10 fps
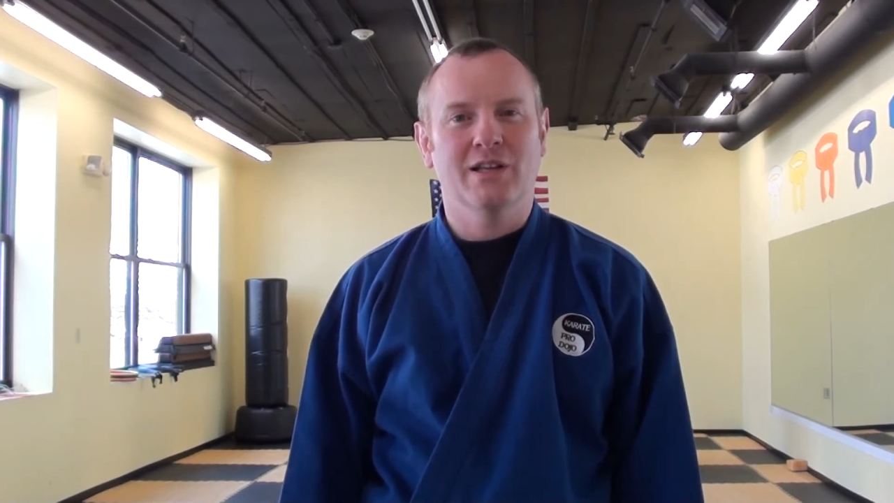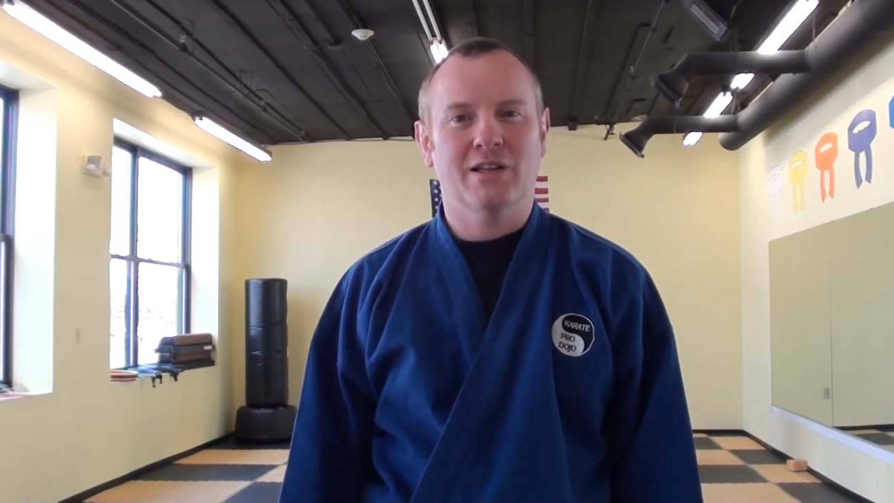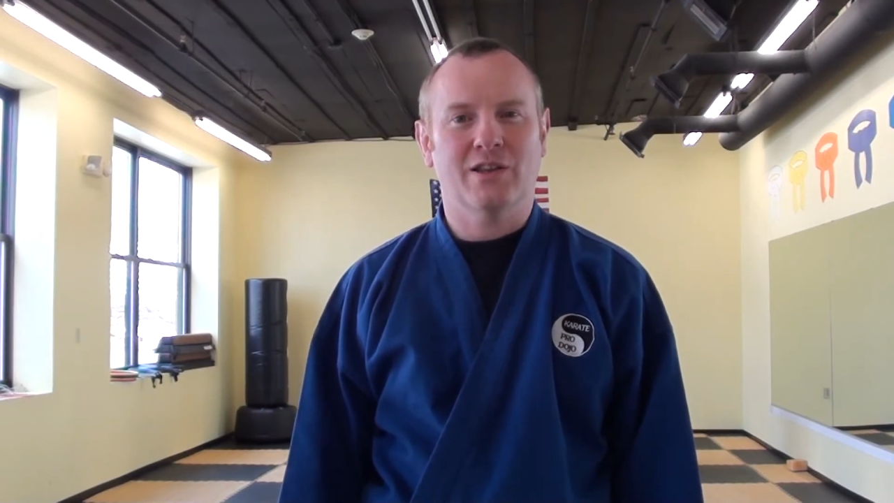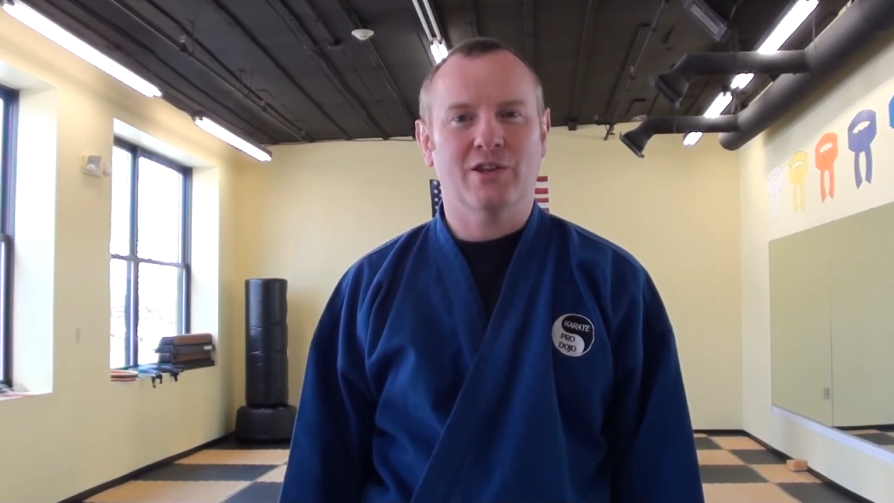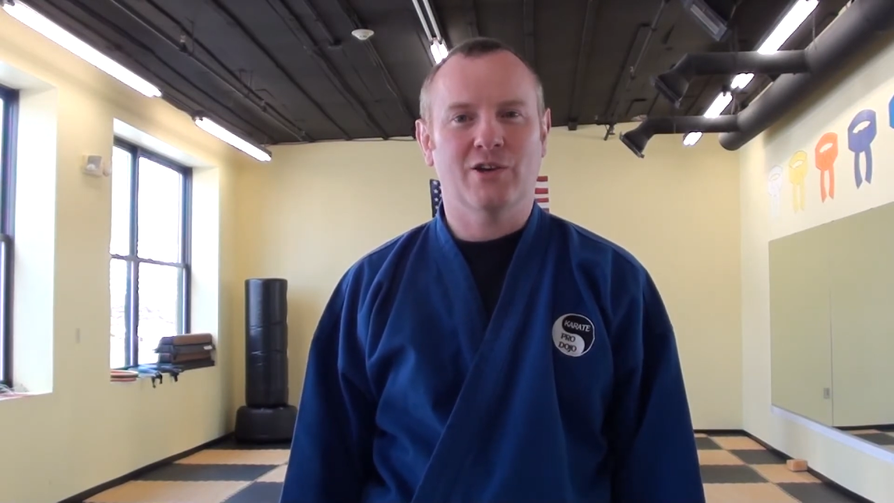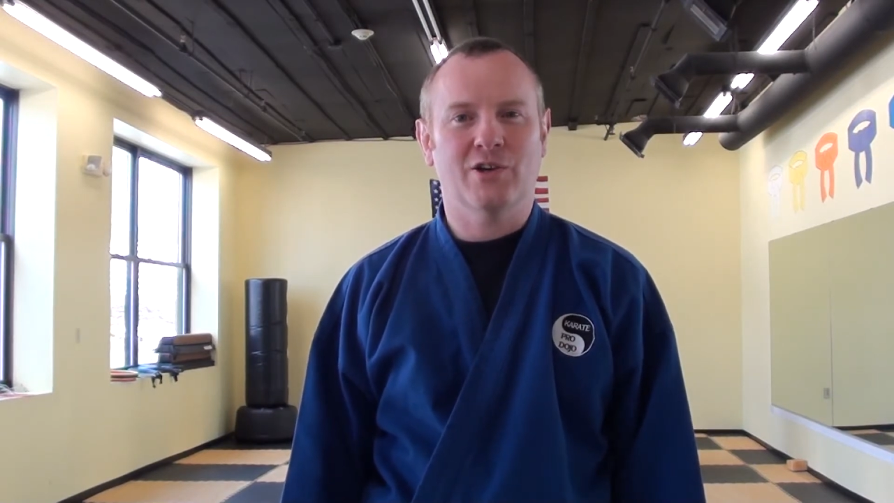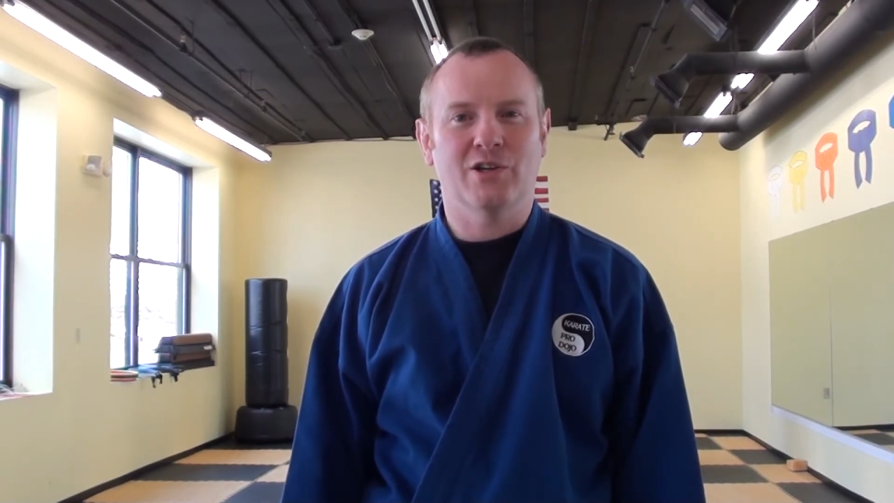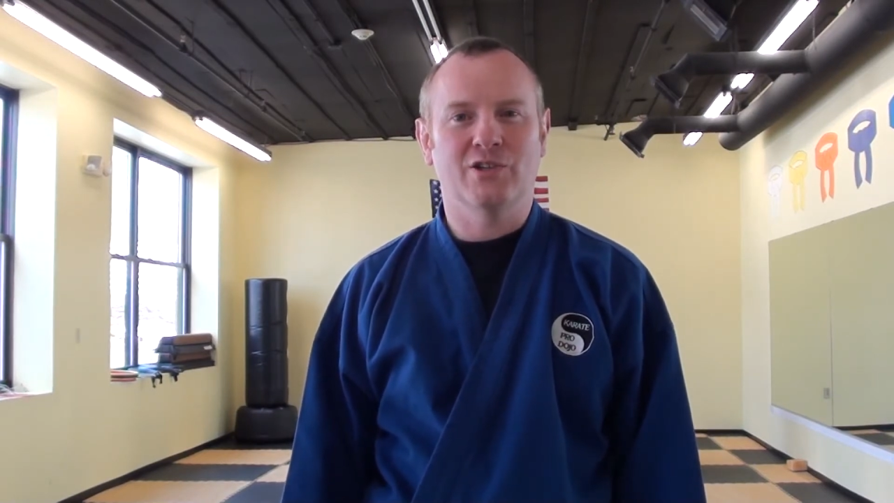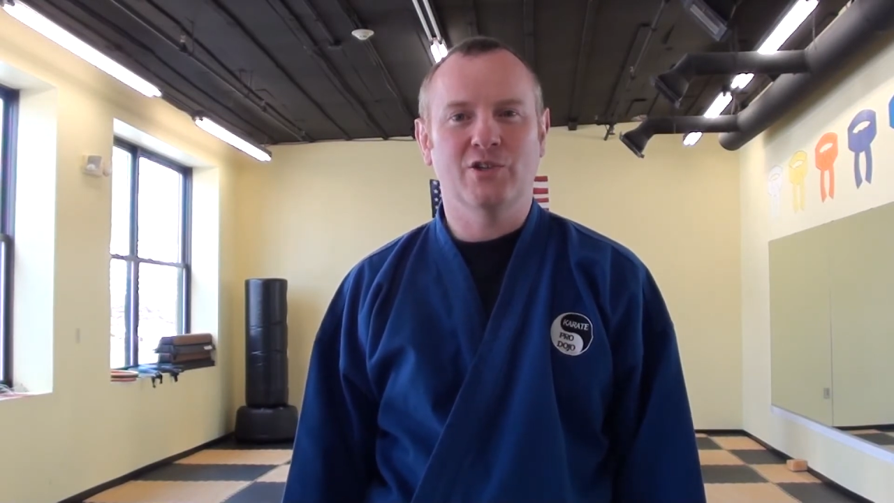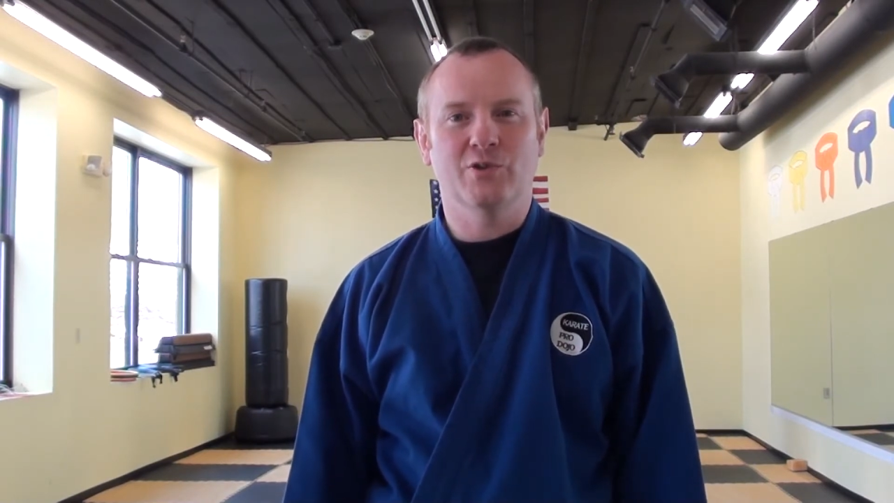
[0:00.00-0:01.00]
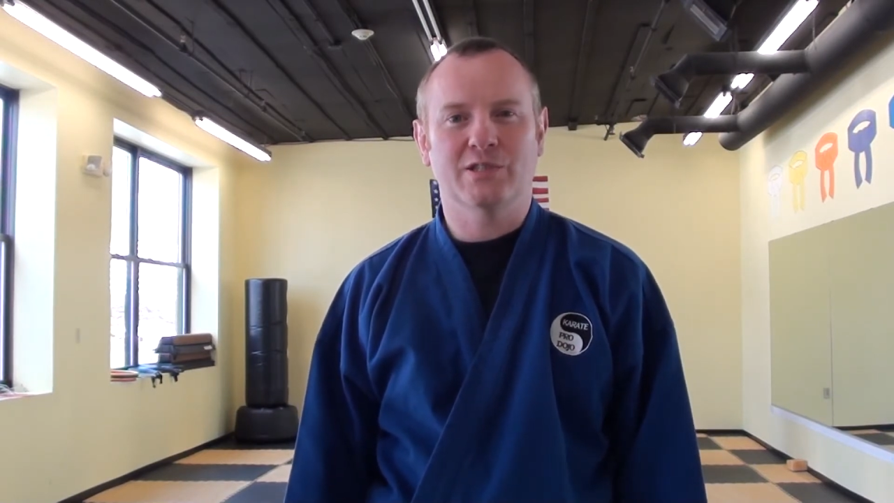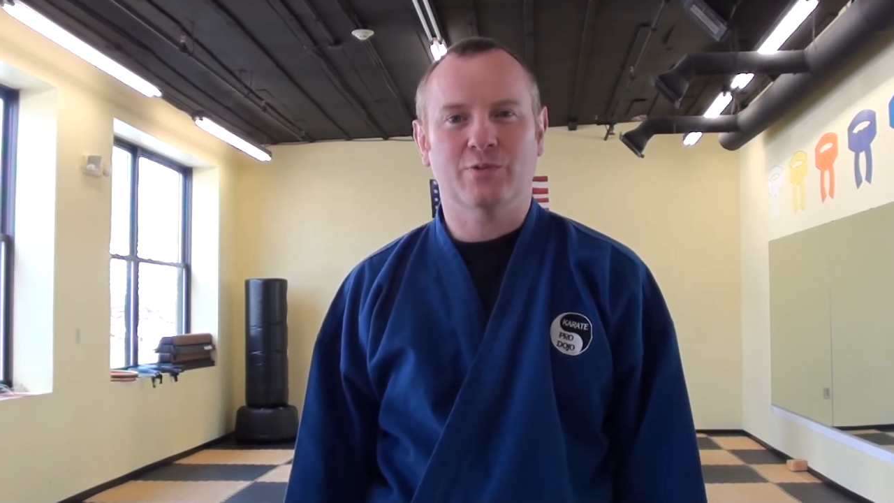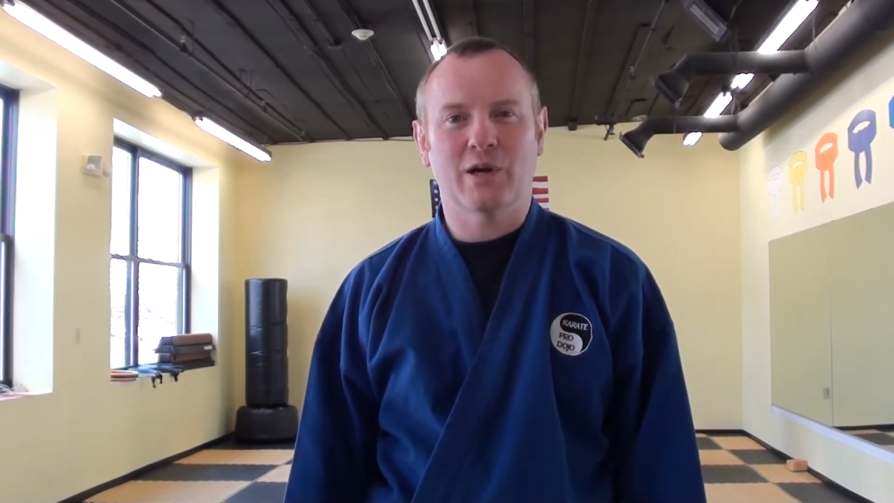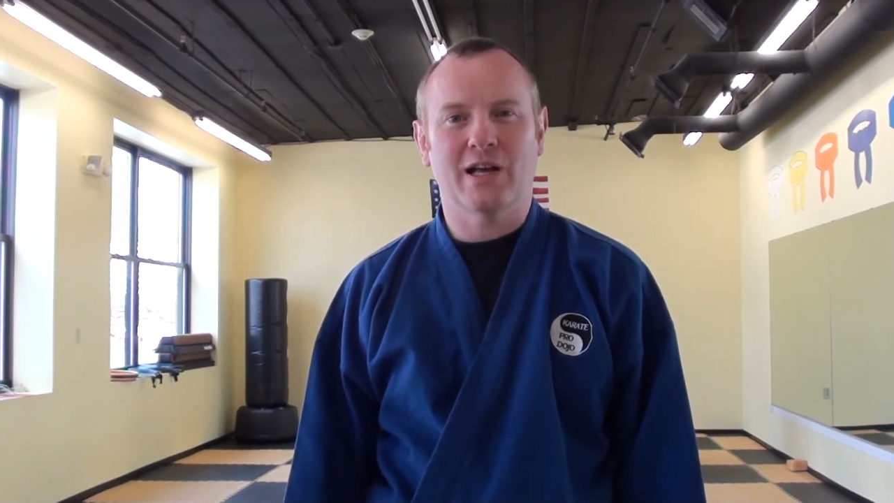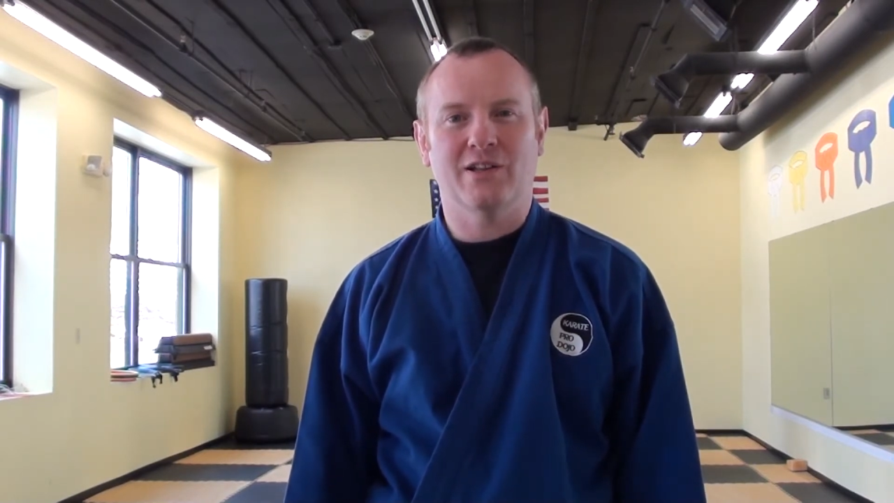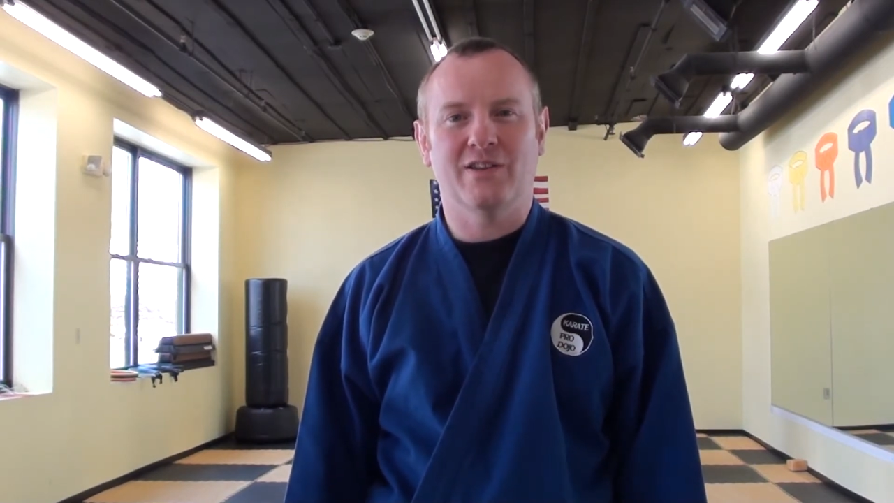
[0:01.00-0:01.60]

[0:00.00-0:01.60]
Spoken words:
that they're hurting you as well